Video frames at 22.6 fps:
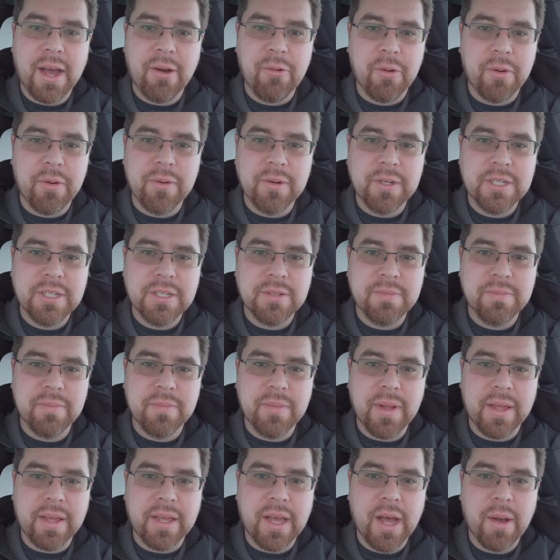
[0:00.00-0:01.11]
We're just
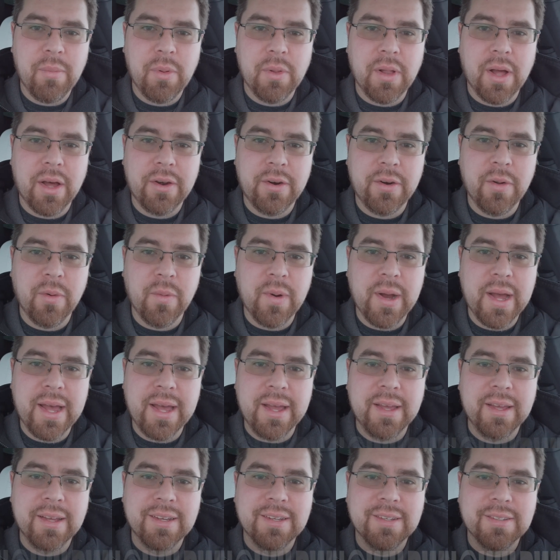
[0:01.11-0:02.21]
like a couple hundred
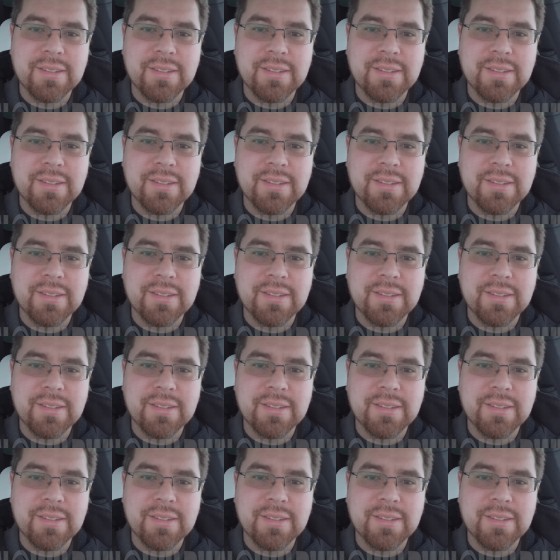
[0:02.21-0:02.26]
away.